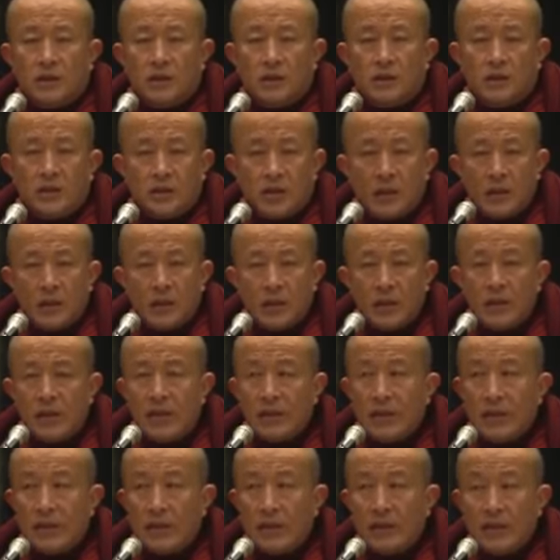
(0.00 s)
can
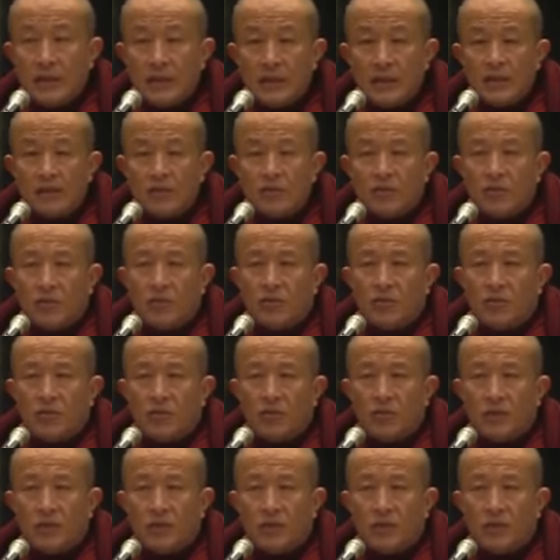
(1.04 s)
really lead through